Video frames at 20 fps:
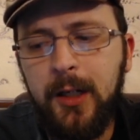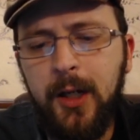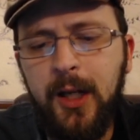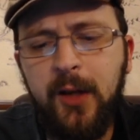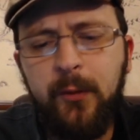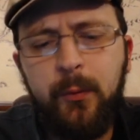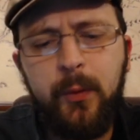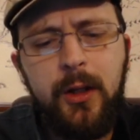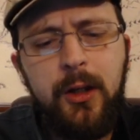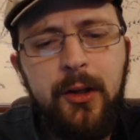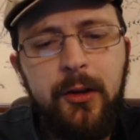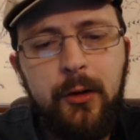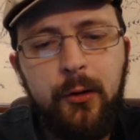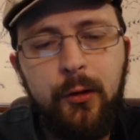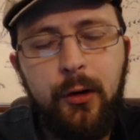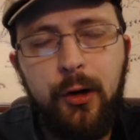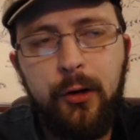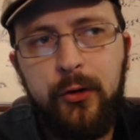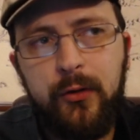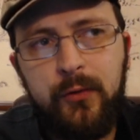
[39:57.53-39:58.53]
If we look at the
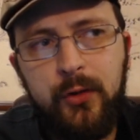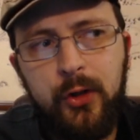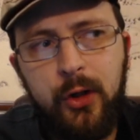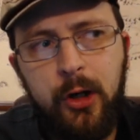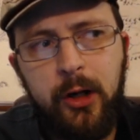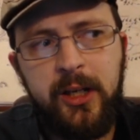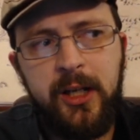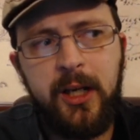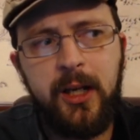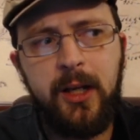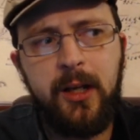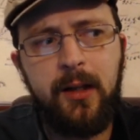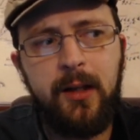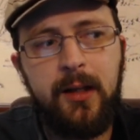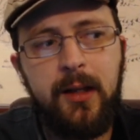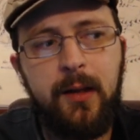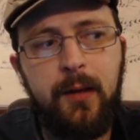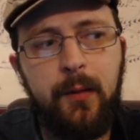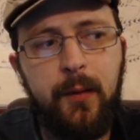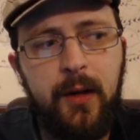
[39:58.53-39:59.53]
Chronicles of Narnia,
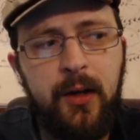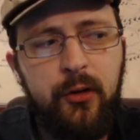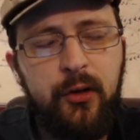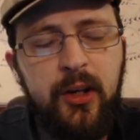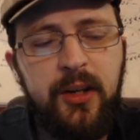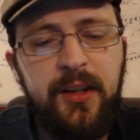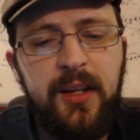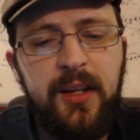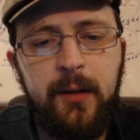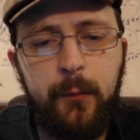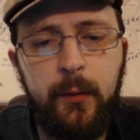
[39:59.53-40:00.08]
an interesting